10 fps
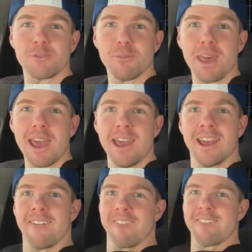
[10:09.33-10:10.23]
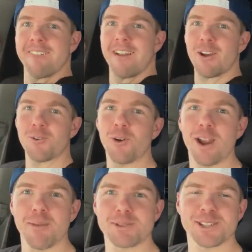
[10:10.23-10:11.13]
it from there
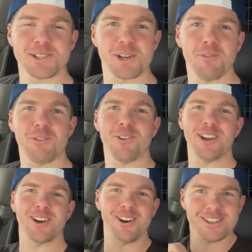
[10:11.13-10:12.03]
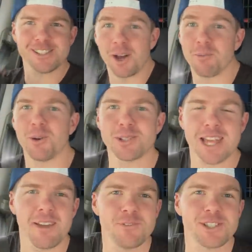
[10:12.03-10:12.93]
right up to the top for you guys. So I'm all
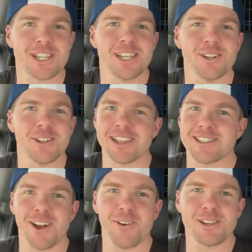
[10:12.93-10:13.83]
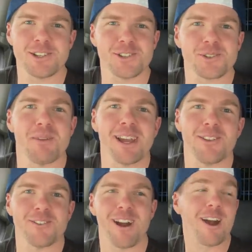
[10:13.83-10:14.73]
safe and secure. There's no issues for me
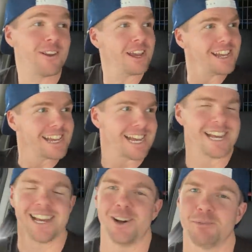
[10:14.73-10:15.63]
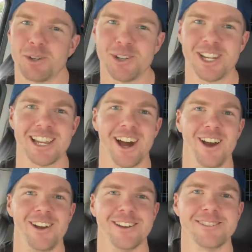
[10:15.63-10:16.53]
on the road. I'm good to
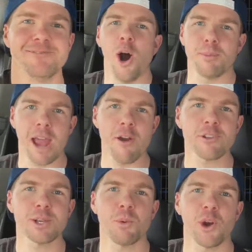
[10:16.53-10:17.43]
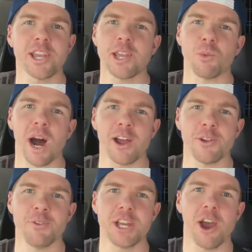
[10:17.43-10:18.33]
go. I'm currently working away on
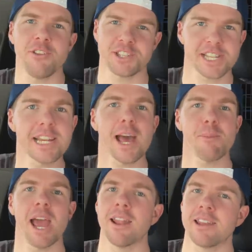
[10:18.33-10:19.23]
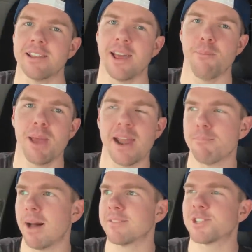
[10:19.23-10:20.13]
a video that's going to come out in about a
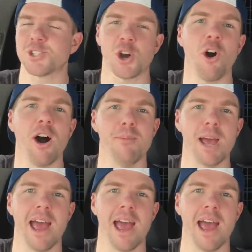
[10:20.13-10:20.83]
month's time,